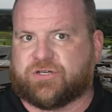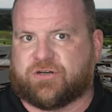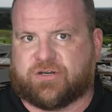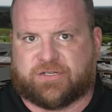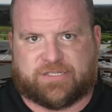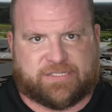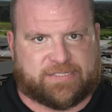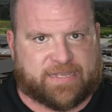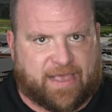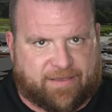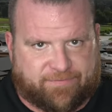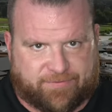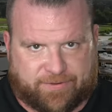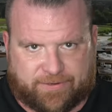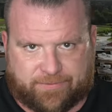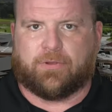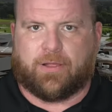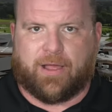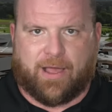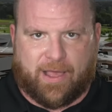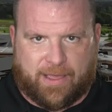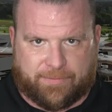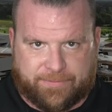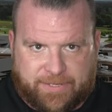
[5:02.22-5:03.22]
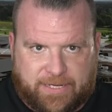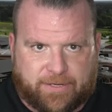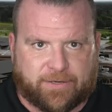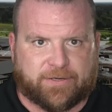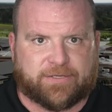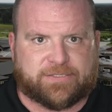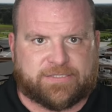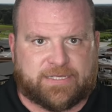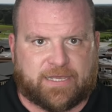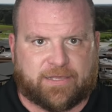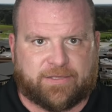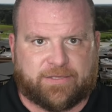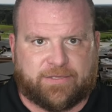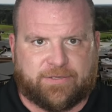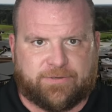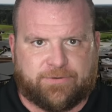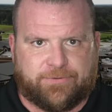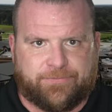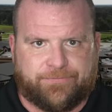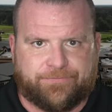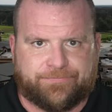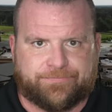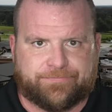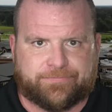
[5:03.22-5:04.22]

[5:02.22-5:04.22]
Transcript: are a 7. I'm here to tell you,